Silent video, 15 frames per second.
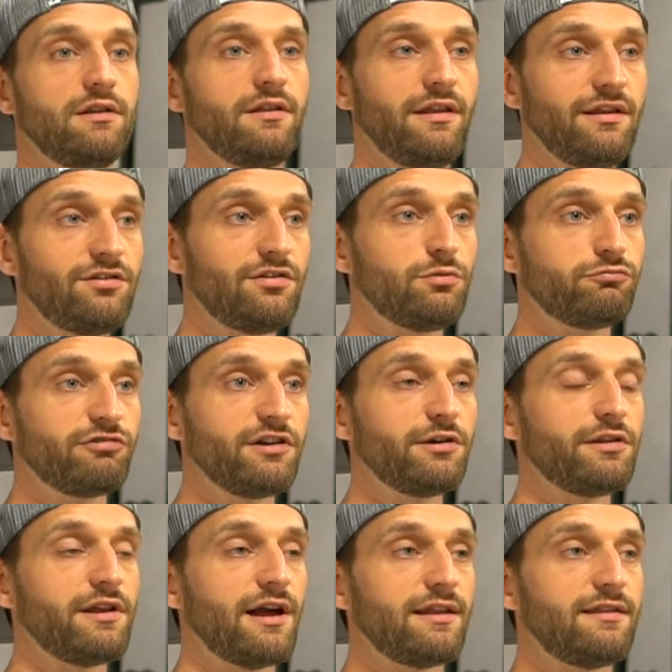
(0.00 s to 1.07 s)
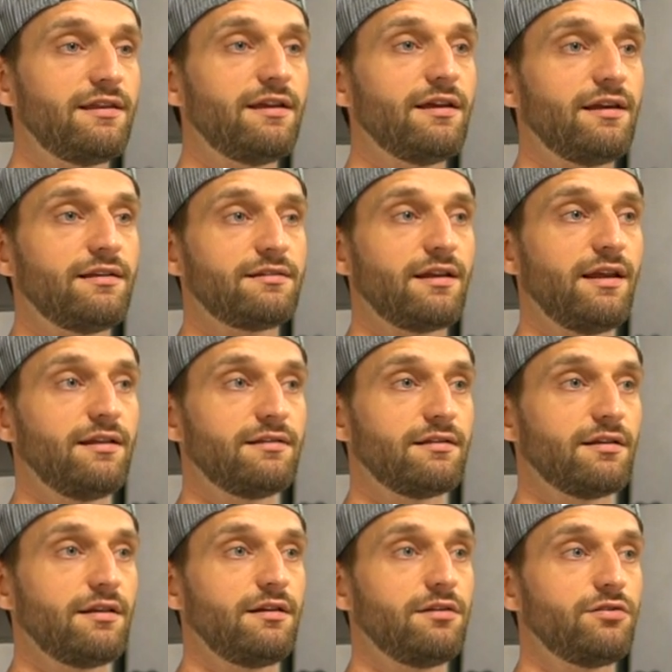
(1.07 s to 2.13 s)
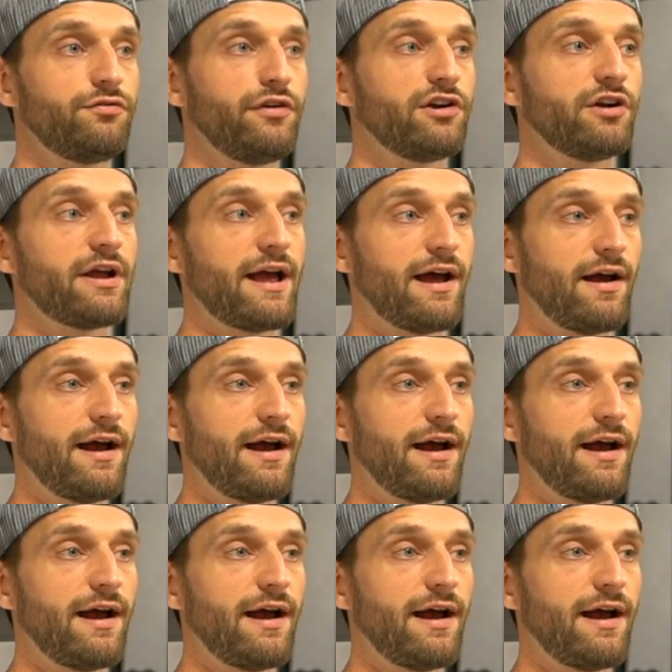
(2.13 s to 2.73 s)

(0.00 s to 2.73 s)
This is really what the idea is figuring out